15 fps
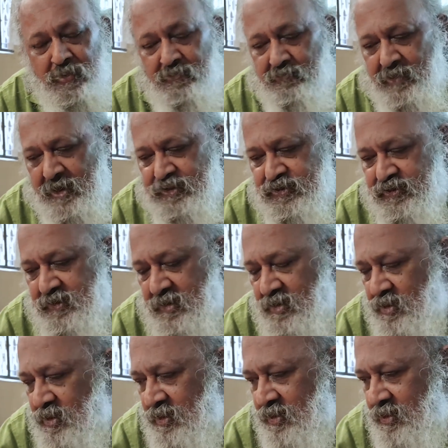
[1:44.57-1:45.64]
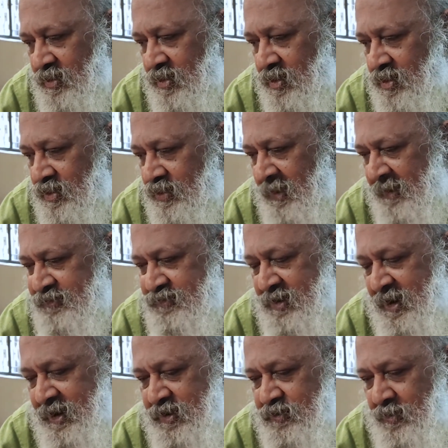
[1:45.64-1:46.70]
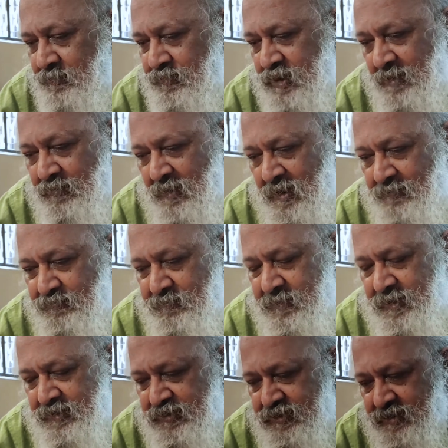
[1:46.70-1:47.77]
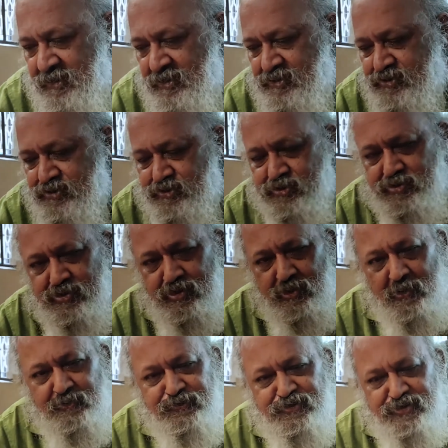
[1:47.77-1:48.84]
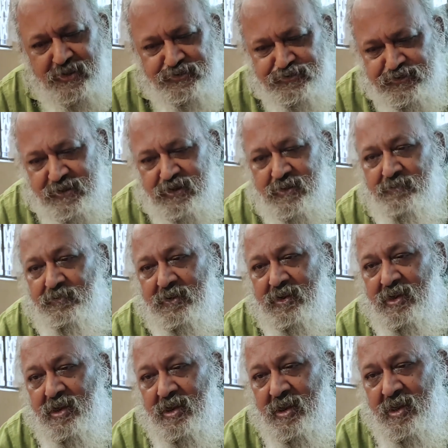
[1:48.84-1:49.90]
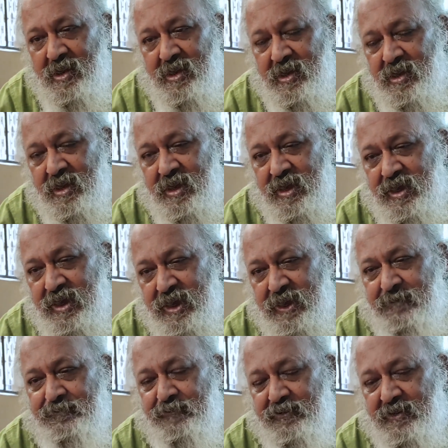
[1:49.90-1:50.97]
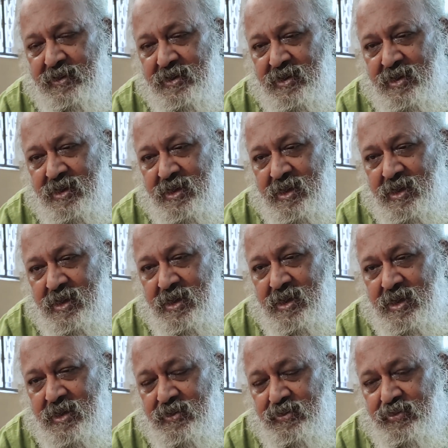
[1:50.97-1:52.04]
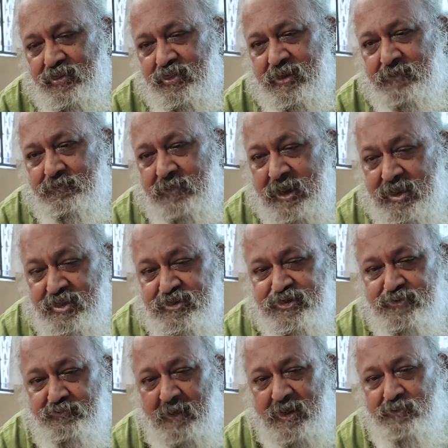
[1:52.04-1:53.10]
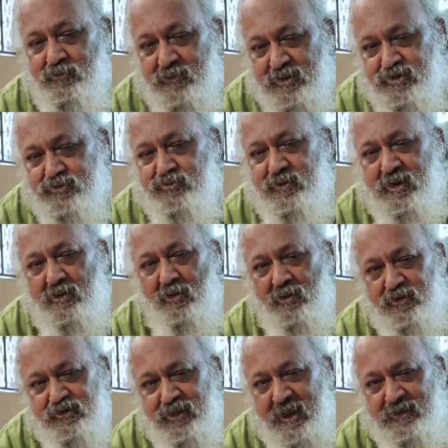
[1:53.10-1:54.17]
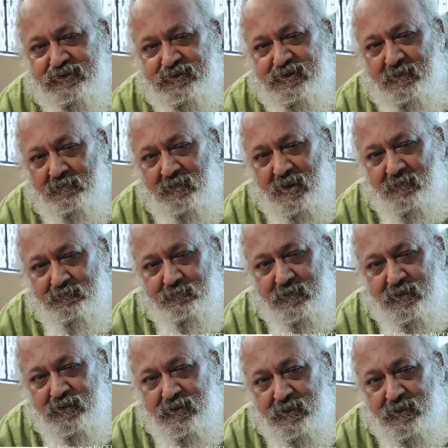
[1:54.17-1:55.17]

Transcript: but that kind of development is not sustainable if the means by which we got that development